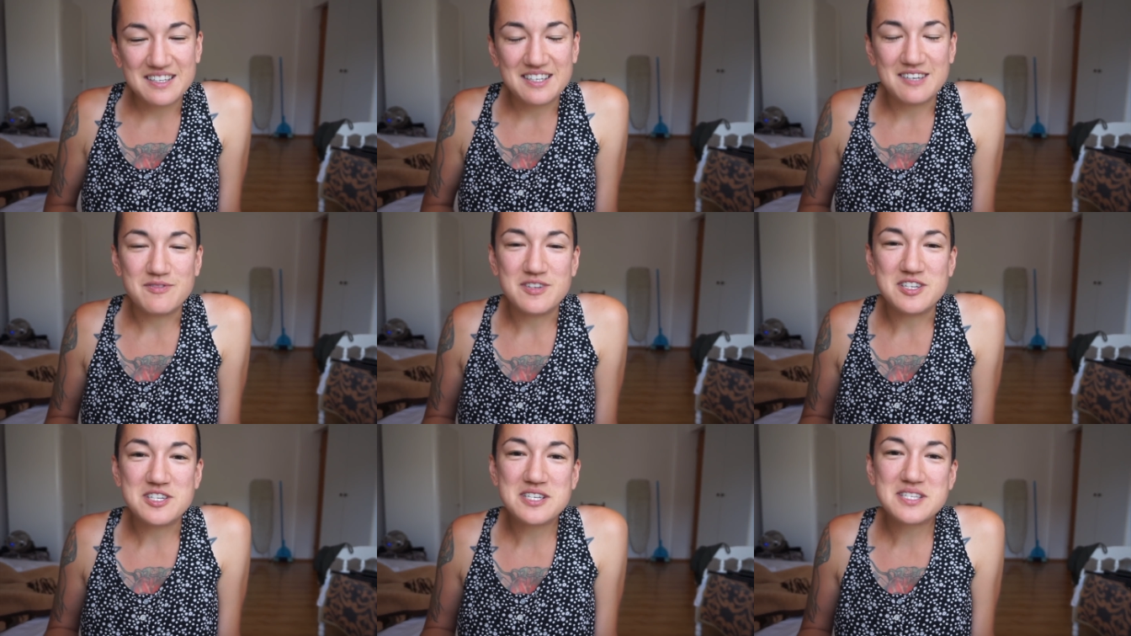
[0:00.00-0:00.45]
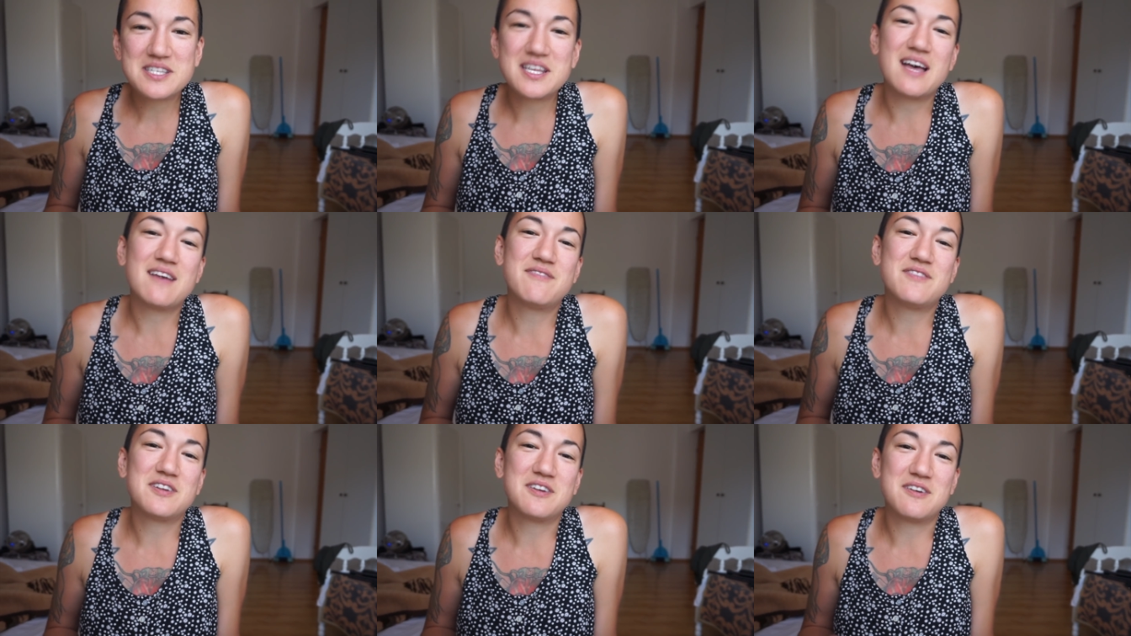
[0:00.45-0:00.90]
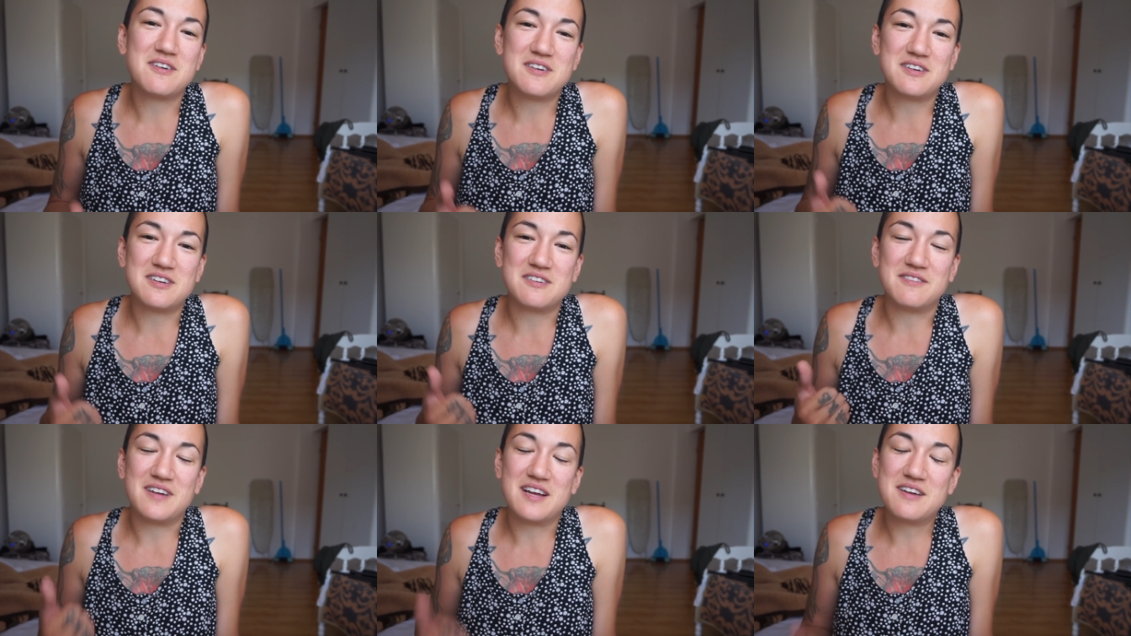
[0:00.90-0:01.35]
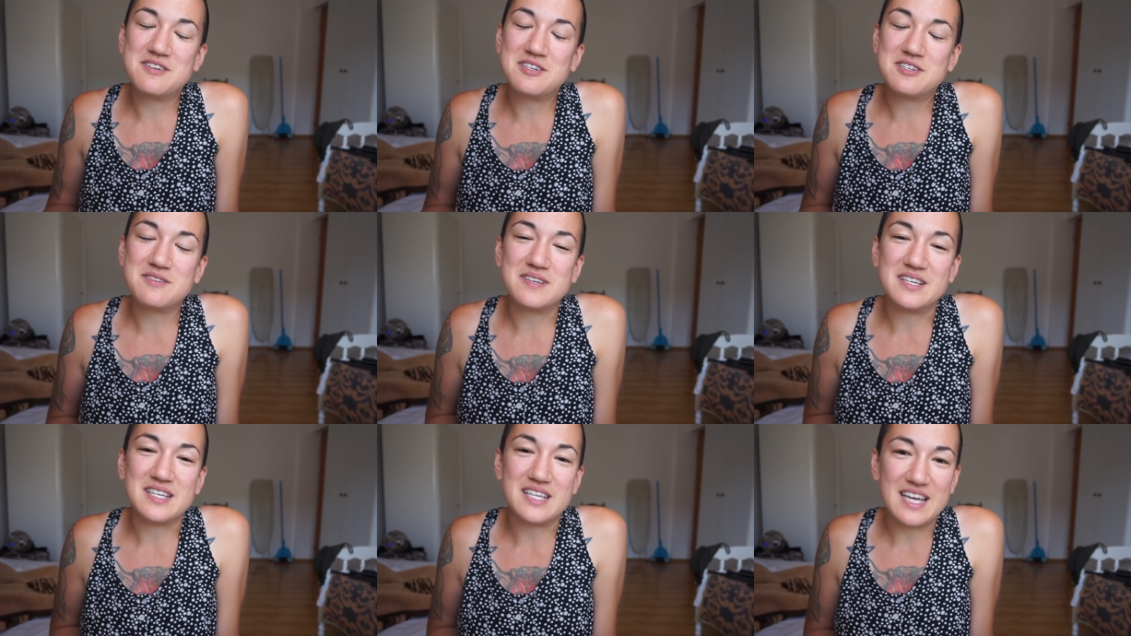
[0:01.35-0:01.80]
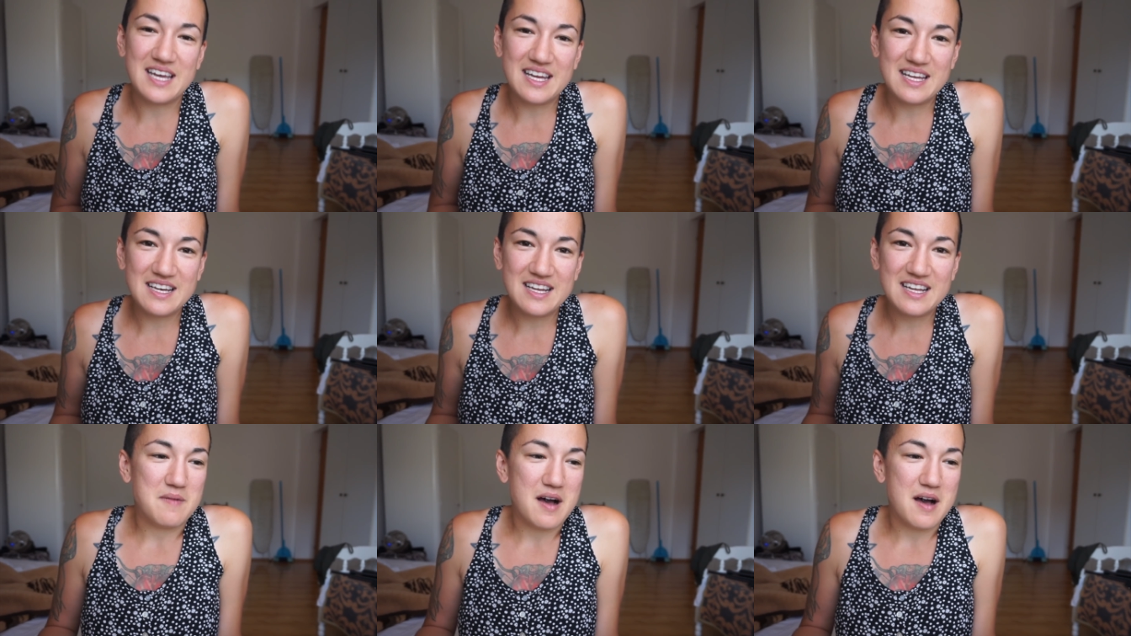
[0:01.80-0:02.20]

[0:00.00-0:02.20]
We just haven't gotten around to it yet.